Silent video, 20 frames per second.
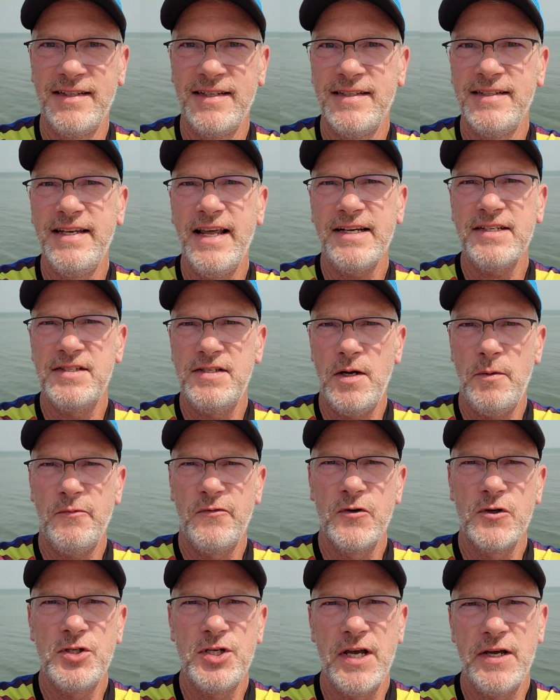next up
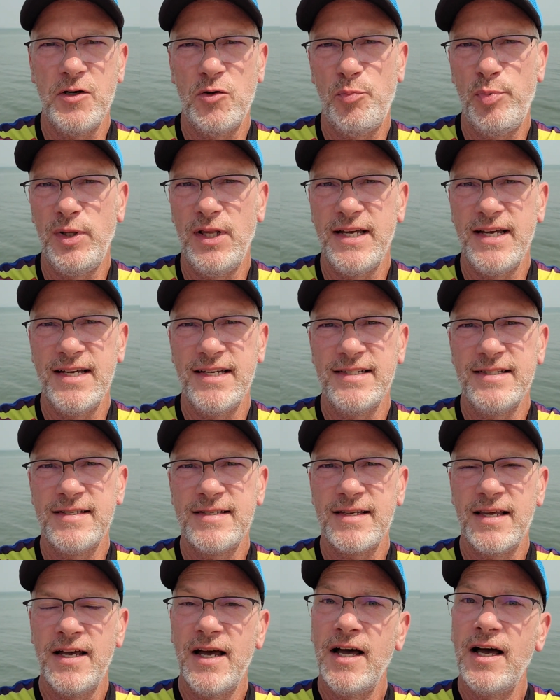for channel
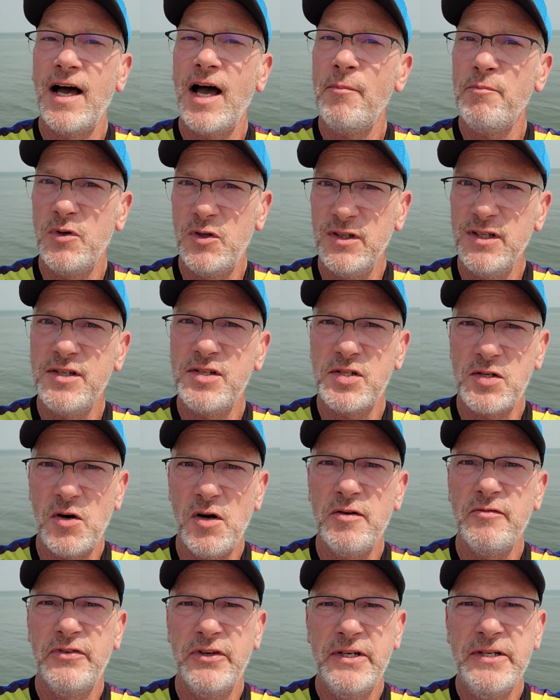plans, I'm gonna
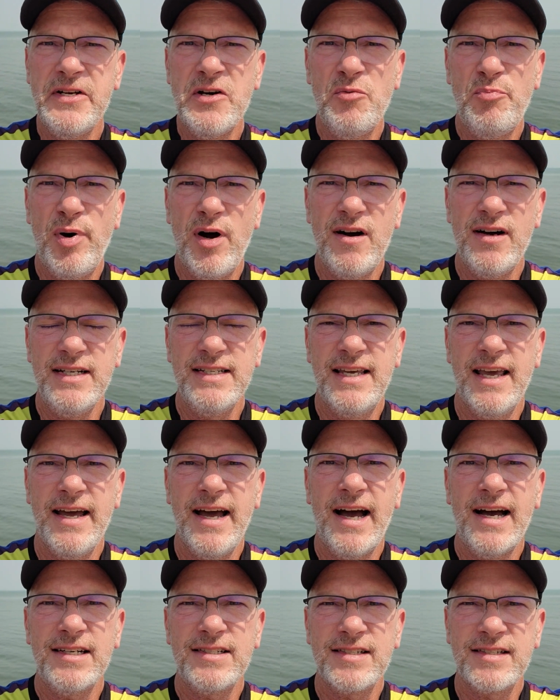start video
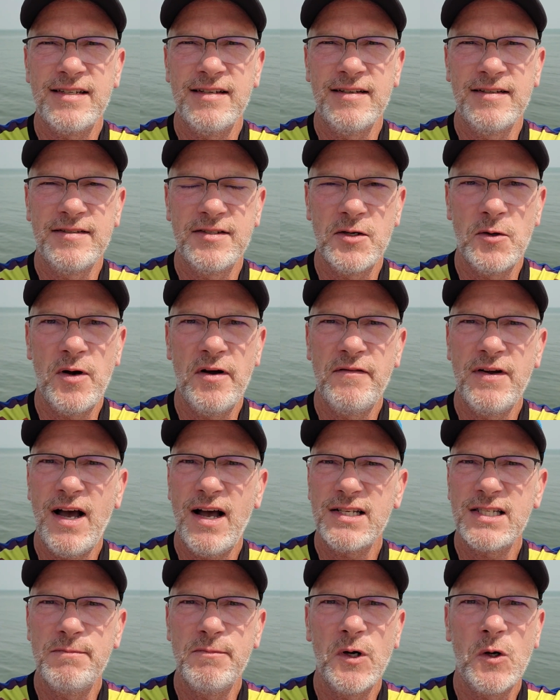podcasts. So I've
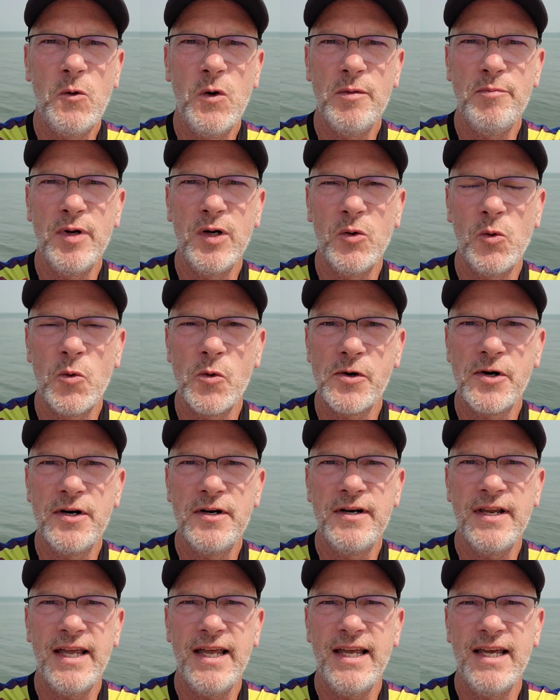got some equipment
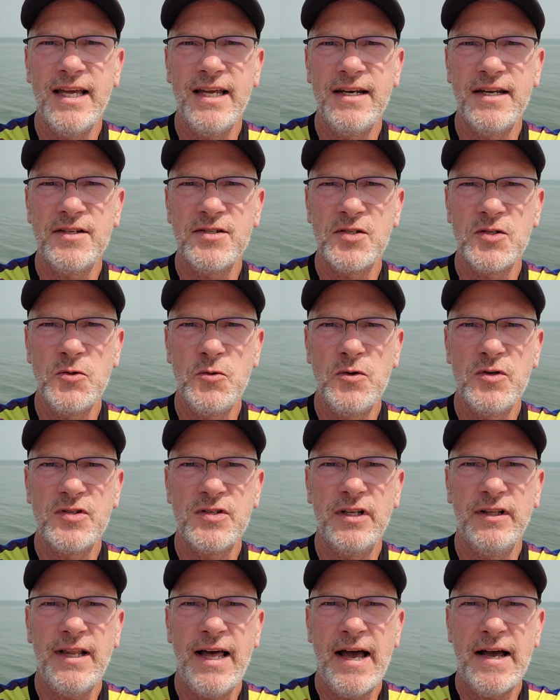ordered, and as soon as
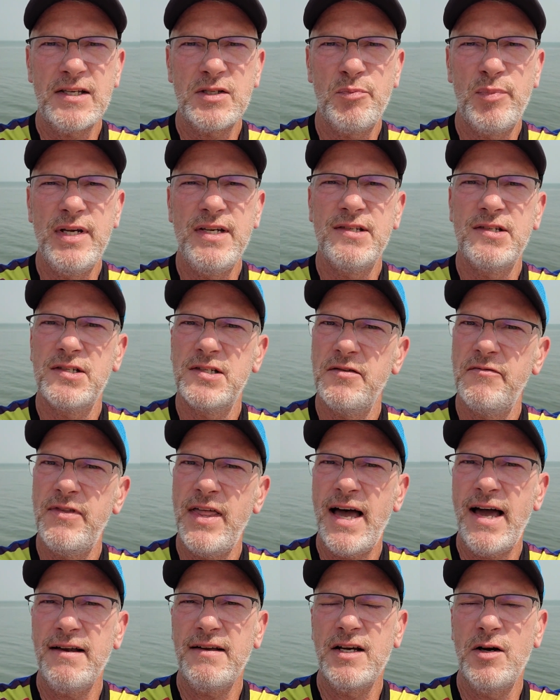the last pieces of
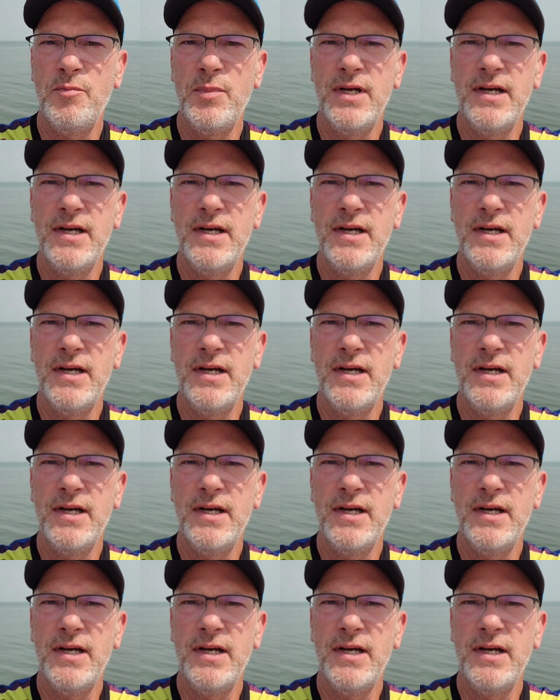that come